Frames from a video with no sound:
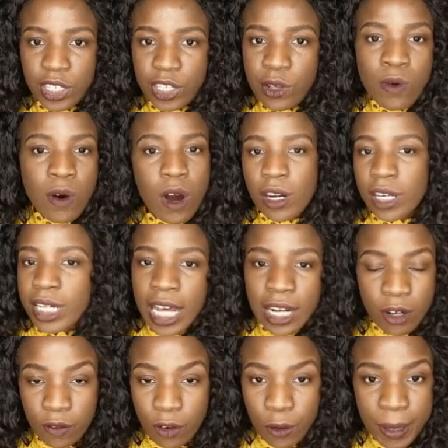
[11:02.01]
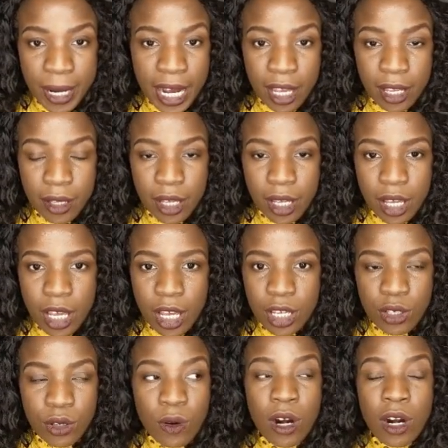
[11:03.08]
You are not a robot.
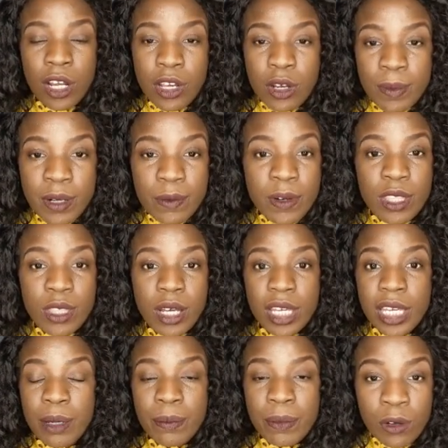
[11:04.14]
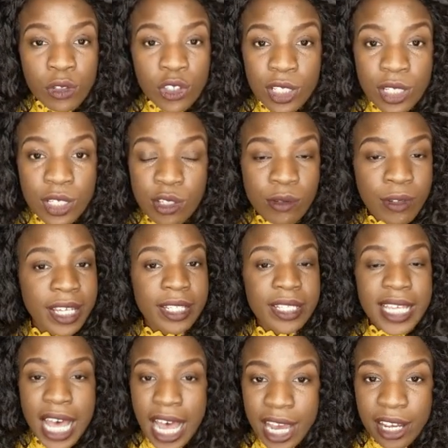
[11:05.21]
You are a human with emotions. You
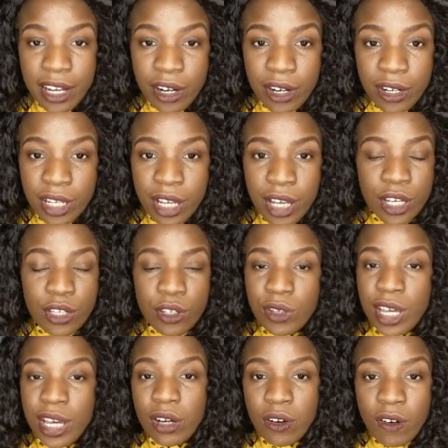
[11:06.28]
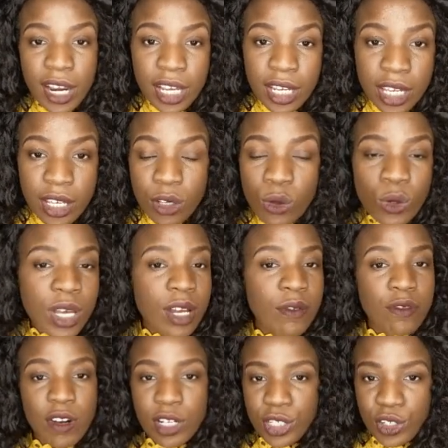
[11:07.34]
get tired, you get cranky, you get
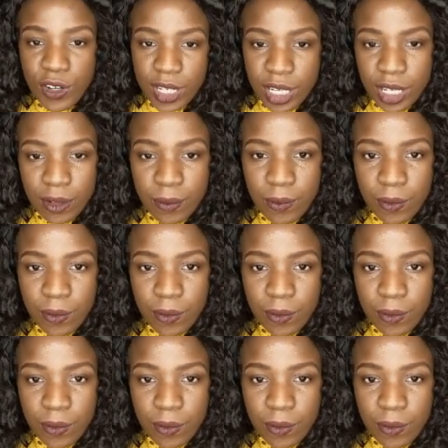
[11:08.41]
frustrated.